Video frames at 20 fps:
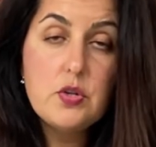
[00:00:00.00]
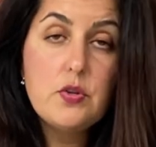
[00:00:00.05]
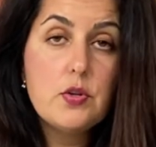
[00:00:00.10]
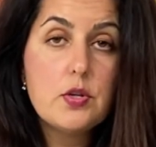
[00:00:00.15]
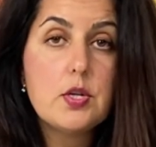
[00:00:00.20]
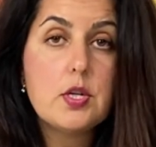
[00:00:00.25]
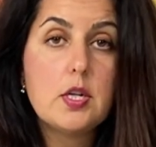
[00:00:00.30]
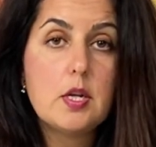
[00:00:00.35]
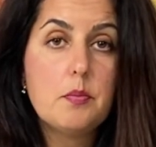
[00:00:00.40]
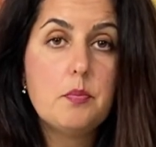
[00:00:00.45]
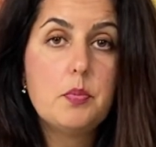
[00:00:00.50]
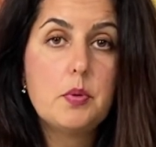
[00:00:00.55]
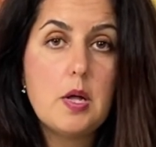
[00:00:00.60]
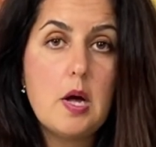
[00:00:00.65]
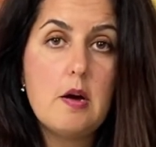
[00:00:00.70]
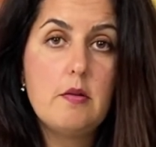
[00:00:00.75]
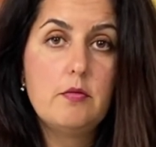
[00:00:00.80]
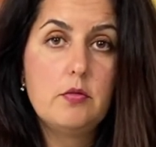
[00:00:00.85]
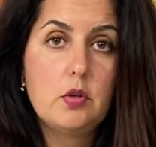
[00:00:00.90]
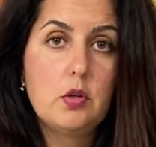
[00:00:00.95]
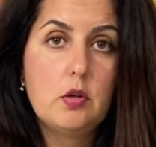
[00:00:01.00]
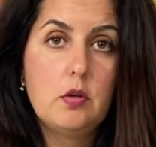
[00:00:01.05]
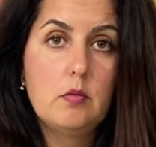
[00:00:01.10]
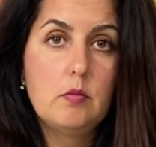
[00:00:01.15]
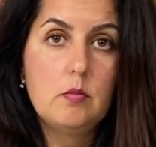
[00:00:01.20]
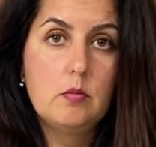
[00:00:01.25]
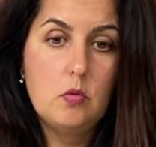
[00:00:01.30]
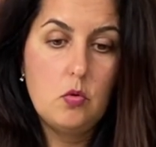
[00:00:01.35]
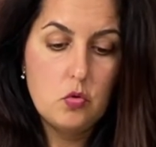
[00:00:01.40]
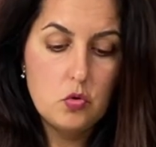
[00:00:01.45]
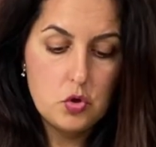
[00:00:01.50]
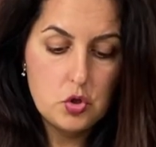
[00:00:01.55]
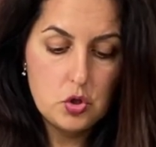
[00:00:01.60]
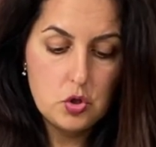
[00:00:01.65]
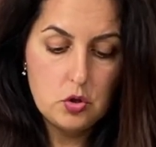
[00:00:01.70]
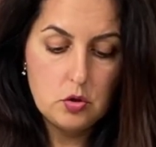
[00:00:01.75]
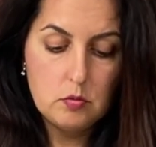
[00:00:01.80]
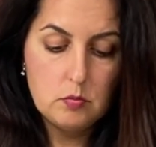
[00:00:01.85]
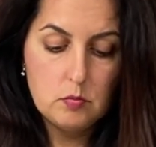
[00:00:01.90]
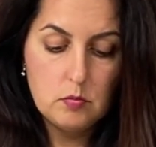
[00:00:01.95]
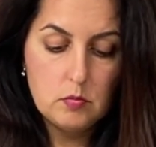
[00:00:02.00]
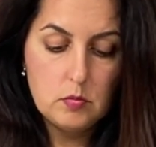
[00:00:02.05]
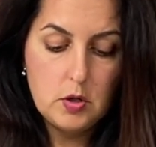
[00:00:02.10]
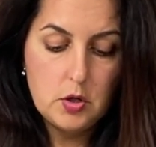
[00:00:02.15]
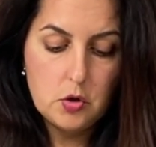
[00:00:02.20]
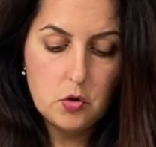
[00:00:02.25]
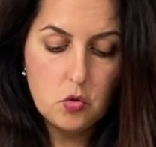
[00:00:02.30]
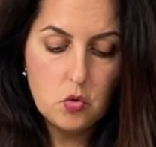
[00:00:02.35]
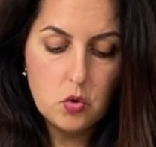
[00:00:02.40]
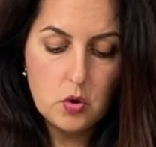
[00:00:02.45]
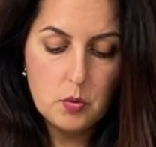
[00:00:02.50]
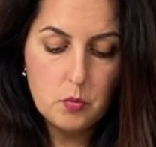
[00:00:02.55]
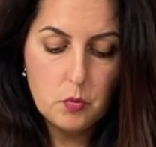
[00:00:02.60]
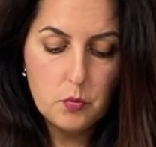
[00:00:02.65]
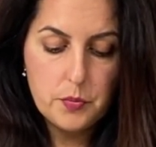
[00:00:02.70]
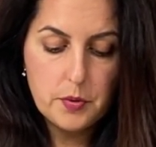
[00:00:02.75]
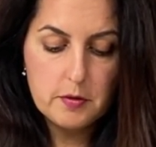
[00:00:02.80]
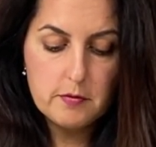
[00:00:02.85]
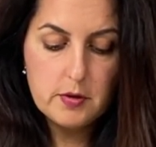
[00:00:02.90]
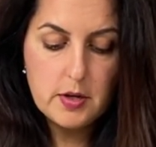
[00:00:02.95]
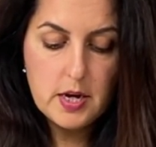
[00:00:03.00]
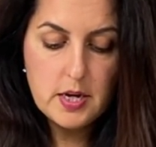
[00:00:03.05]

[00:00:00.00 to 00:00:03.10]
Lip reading: It's very easy to use and turn, and its nest